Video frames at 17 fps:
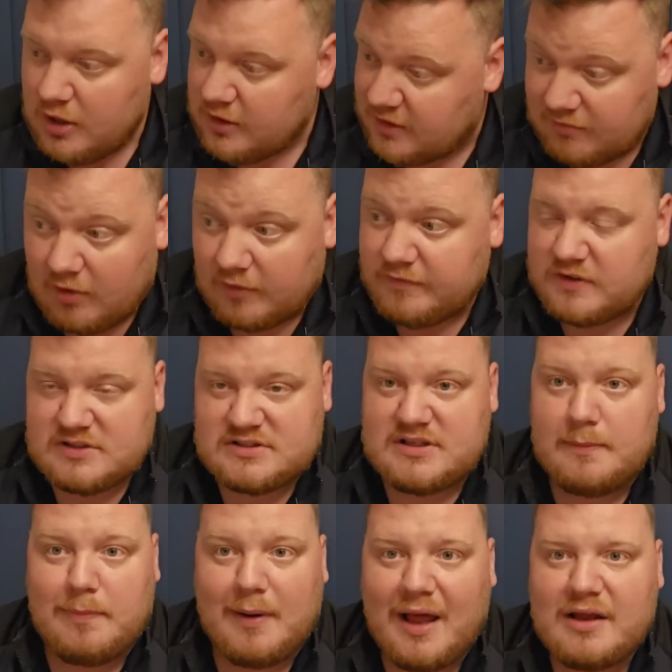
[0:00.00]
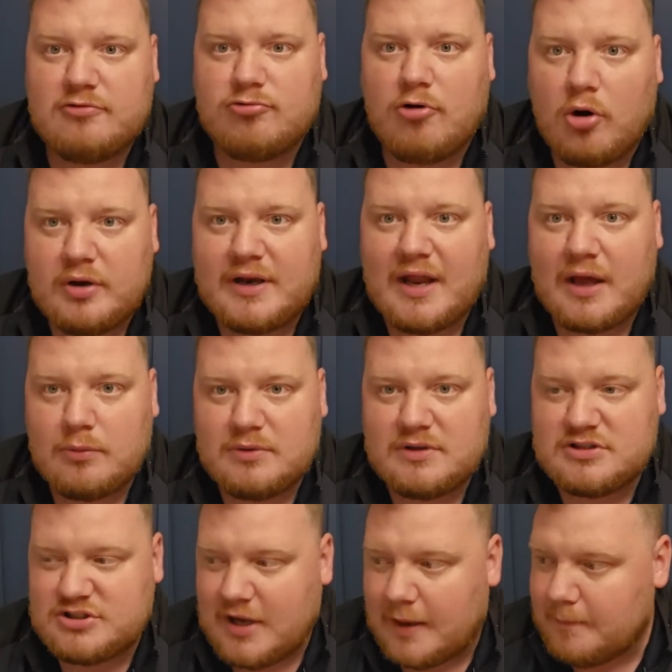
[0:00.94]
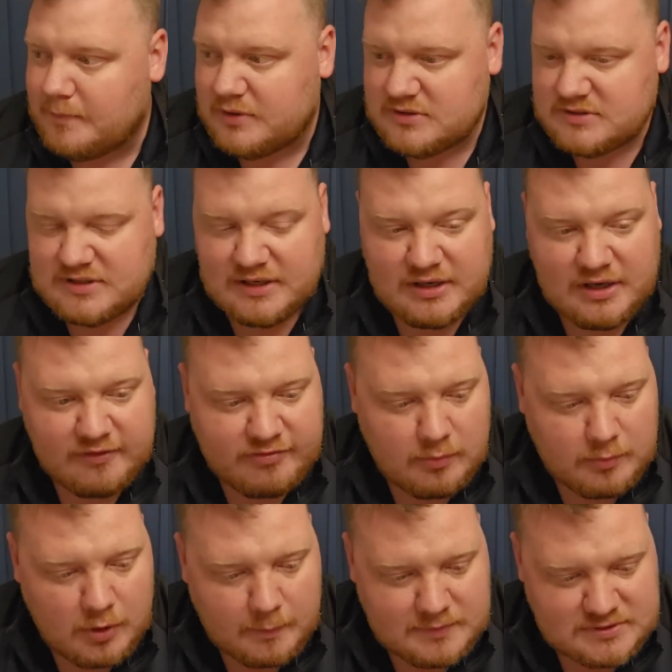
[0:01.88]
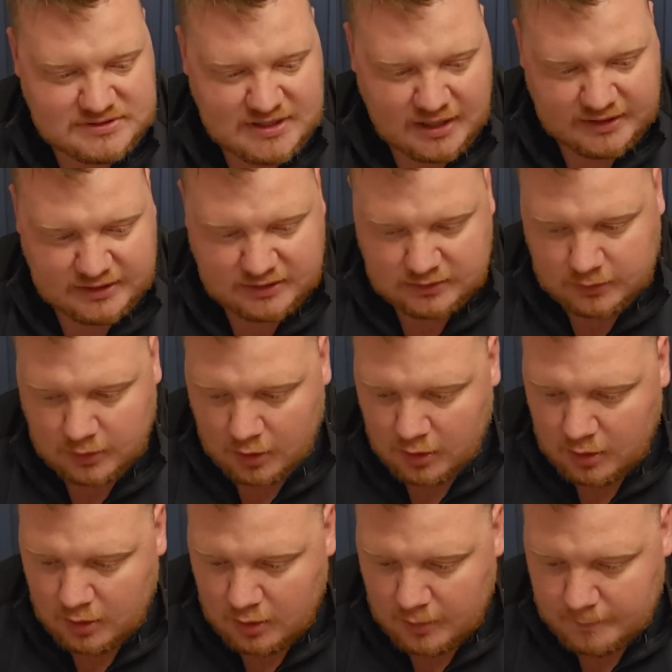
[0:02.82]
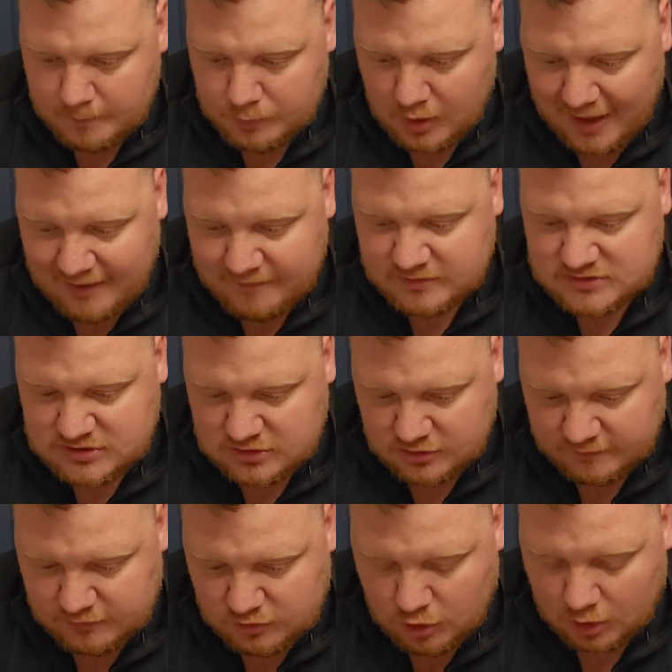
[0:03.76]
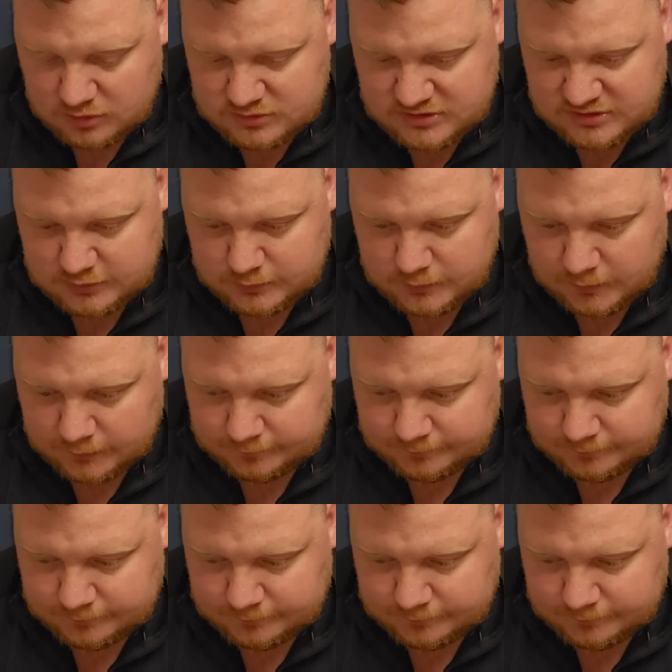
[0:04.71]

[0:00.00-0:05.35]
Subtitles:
They're obviously playing right now in the Champions League, if I'm not mistaken. But Everton have got to